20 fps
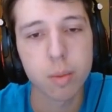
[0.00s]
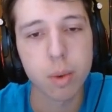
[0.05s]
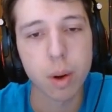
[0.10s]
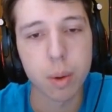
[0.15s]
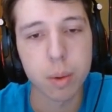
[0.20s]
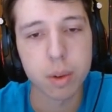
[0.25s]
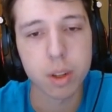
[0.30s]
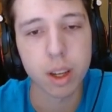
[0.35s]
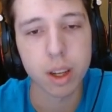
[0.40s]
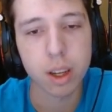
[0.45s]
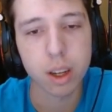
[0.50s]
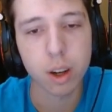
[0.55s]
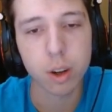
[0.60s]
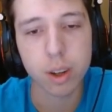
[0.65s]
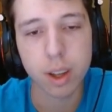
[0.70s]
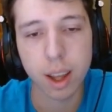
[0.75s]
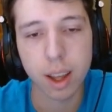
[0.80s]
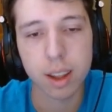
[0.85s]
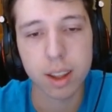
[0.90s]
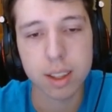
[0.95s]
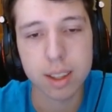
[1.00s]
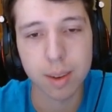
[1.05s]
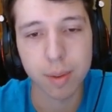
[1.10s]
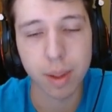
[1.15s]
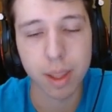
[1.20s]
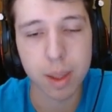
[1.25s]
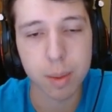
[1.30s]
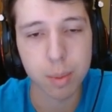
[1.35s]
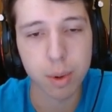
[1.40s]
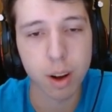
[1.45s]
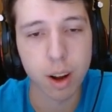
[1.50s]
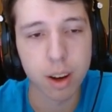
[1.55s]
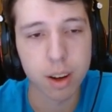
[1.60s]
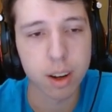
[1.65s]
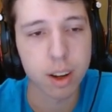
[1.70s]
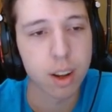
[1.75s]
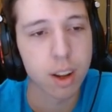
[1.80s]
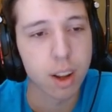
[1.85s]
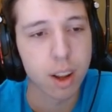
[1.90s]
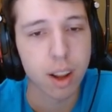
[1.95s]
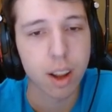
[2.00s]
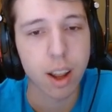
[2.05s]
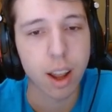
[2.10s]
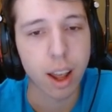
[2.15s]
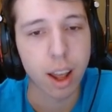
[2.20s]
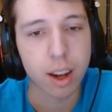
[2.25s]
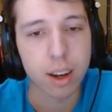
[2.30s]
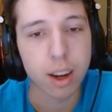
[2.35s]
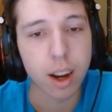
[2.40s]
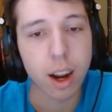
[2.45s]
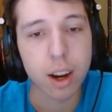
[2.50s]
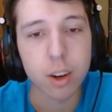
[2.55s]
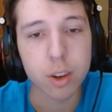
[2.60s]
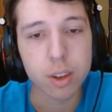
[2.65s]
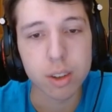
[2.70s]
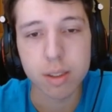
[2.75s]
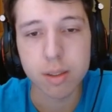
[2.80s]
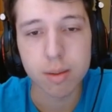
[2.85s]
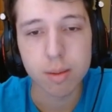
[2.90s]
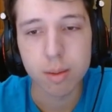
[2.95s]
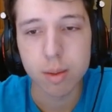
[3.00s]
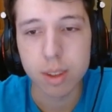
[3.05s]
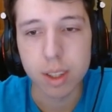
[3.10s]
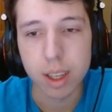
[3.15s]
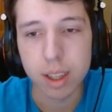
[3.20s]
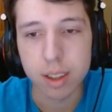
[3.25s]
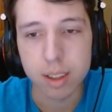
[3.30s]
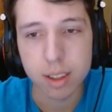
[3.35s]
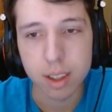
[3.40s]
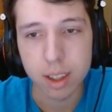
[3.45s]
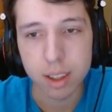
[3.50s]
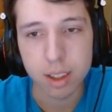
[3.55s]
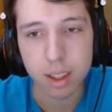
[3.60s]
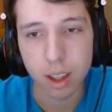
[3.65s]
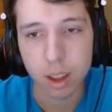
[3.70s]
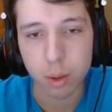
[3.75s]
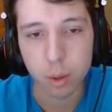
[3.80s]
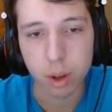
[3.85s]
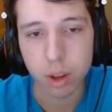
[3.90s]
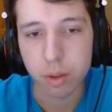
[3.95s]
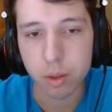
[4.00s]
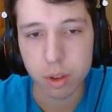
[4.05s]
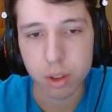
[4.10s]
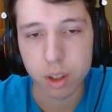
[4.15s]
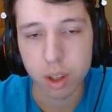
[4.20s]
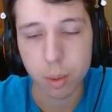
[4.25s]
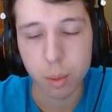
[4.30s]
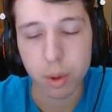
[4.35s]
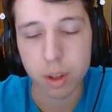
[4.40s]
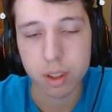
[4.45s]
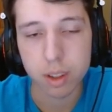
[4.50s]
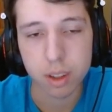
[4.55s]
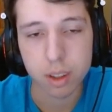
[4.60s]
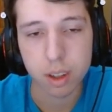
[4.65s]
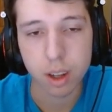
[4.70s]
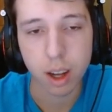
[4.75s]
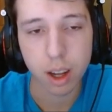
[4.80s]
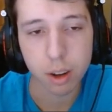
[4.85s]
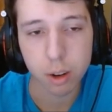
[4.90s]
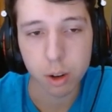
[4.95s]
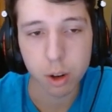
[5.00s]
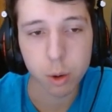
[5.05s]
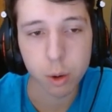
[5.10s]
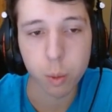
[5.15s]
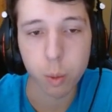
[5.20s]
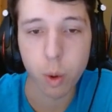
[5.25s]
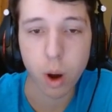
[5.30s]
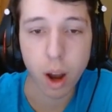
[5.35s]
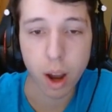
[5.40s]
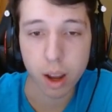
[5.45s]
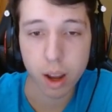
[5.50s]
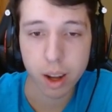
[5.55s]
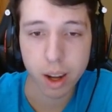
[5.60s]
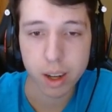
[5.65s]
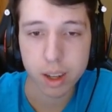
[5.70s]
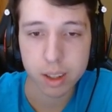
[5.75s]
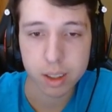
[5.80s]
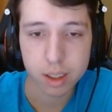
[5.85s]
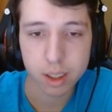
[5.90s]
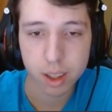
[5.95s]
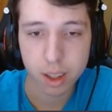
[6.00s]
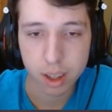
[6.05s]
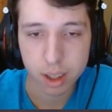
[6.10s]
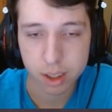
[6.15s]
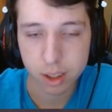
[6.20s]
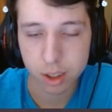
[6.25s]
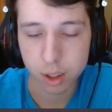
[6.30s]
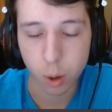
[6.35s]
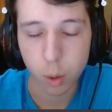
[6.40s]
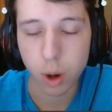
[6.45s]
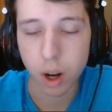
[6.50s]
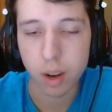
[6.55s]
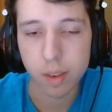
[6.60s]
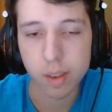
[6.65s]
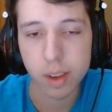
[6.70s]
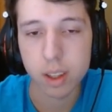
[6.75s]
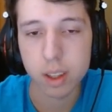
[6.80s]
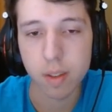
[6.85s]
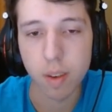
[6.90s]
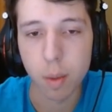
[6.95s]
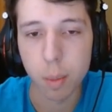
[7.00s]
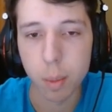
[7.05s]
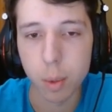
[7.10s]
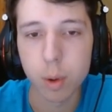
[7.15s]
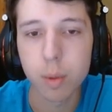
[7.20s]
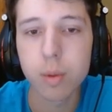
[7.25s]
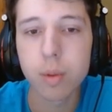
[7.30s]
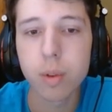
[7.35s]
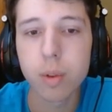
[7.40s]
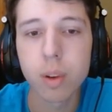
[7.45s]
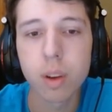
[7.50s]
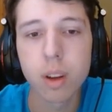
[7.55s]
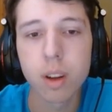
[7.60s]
I was like, okay, let's defend the pawn, and I just didn't see c3 for some reason. I don't know why I didn't see it. It's so obvious of a move.